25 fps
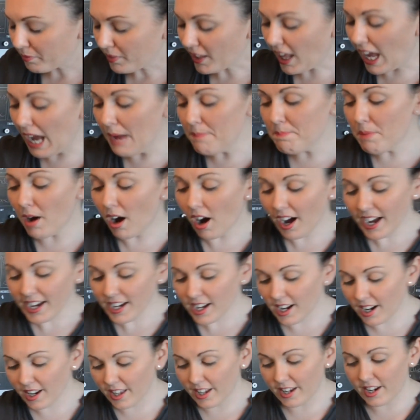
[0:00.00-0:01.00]
a
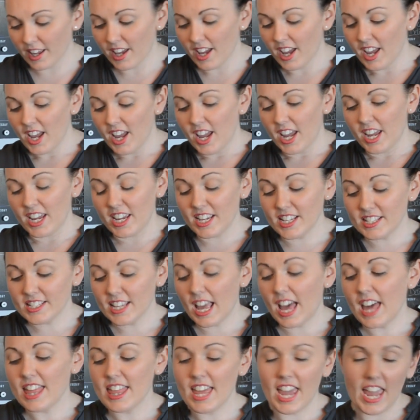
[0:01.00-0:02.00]
pikelet is a
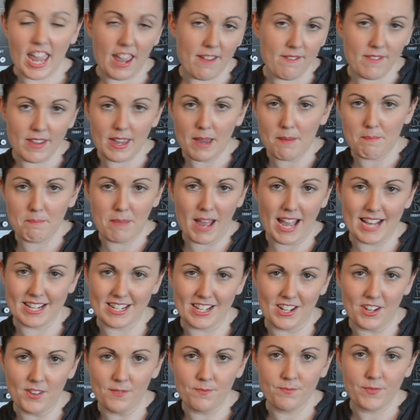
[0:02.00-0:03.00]
heavier batter